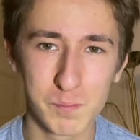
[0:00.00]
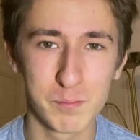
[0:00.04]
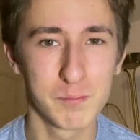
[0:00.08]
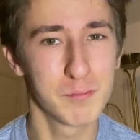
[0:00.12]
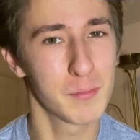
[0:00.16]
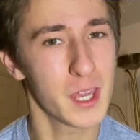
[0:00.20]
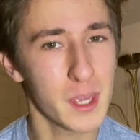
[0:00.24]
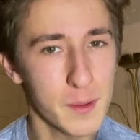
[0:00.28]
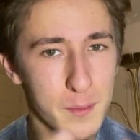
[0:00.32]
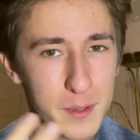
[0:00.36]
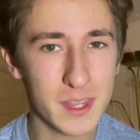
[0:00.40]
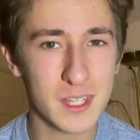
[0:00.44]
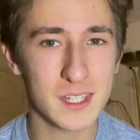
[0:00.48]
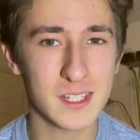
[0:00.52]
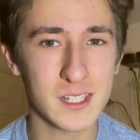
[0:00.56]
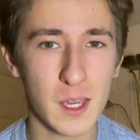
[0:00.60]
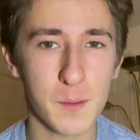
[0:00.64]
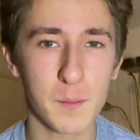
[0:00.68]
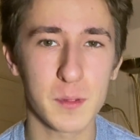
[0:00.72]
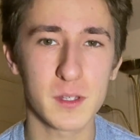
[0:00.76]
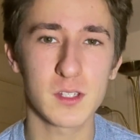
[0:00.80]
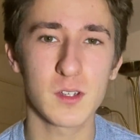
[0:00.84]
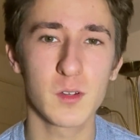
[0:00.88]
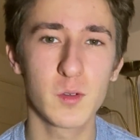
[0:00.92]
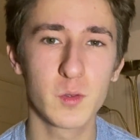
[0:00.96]
Maybe this
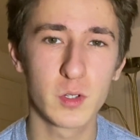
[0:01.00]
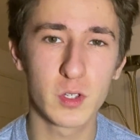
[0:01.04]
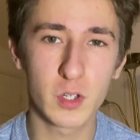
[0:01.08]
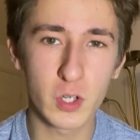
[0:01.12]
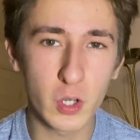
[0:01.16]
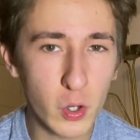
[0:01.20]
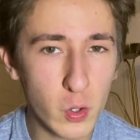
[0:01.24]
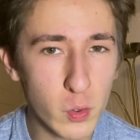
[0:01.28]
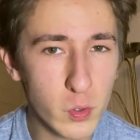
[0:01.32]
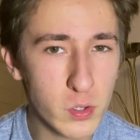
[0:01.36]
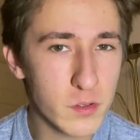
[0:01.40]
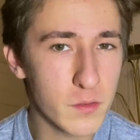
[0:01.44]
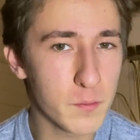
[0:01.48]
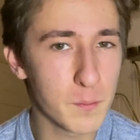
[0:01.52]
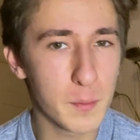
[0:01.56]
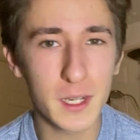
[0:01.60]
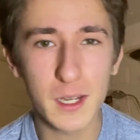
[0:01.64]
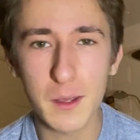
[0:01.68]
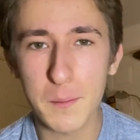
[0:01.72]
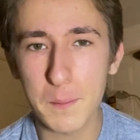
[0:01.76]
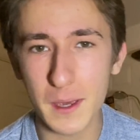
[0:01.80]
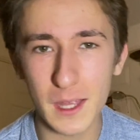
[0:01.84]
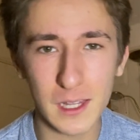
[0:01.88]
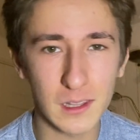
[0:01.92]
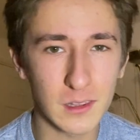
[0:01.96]
episode could have been
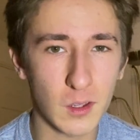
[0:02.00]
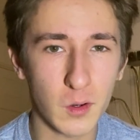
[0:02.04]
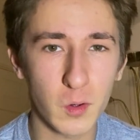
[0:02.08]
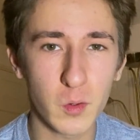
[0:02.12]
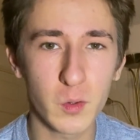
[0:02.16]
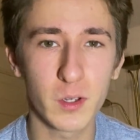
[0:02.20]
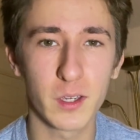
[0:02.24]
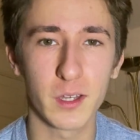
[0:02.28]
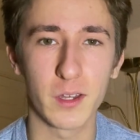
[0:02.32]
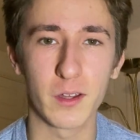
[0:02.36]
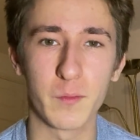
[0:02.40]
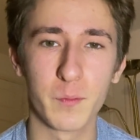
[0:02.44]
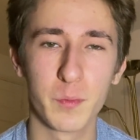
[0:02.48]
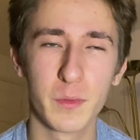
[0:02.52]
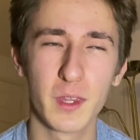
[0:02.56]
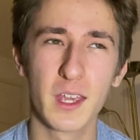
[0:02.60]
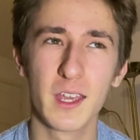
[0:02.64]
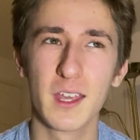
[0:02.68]
a bit longer.